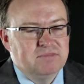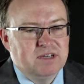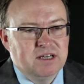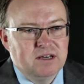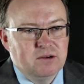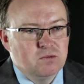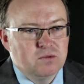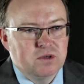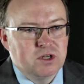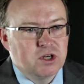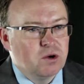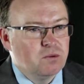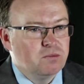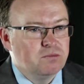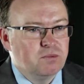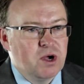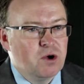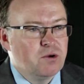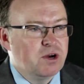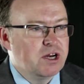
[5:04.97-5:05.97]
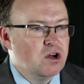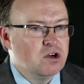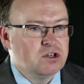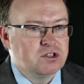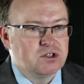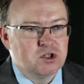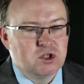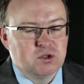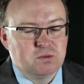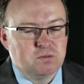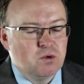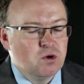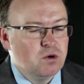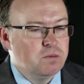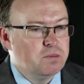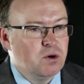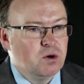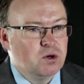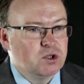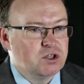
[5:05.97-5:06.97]
it, you know, we only lost a small
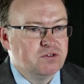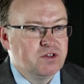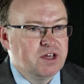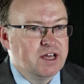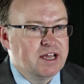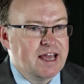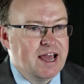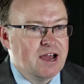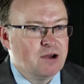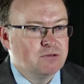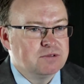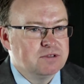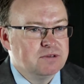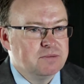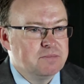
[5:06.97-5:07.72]
portion of the account.